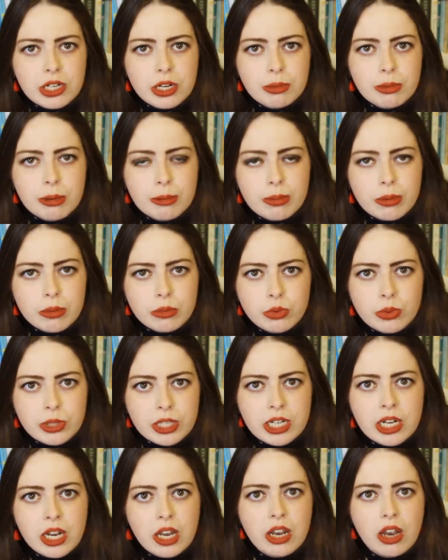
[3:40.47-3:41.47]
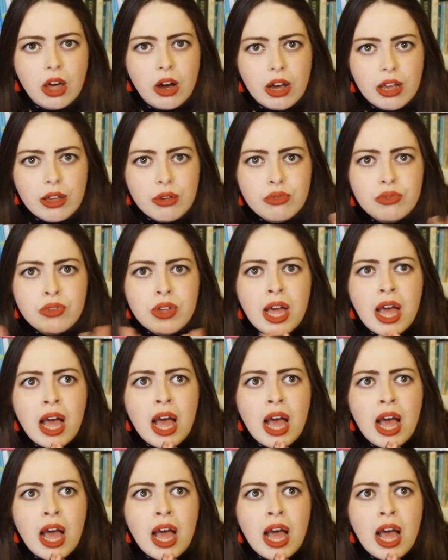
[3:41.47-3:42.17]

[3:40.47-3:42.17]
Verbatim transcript: her problems within her life.